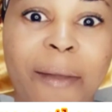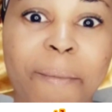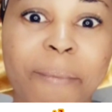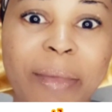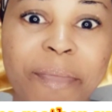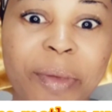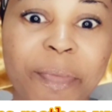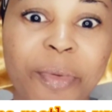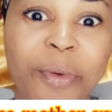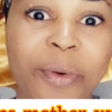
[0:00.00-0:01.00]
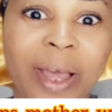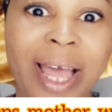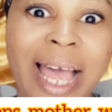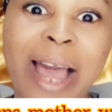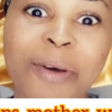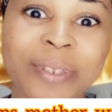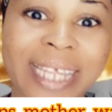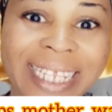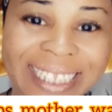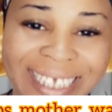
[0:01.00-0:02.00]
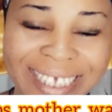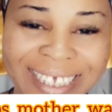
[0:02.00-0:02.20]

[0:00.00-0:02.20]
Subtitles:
My people, how una dey?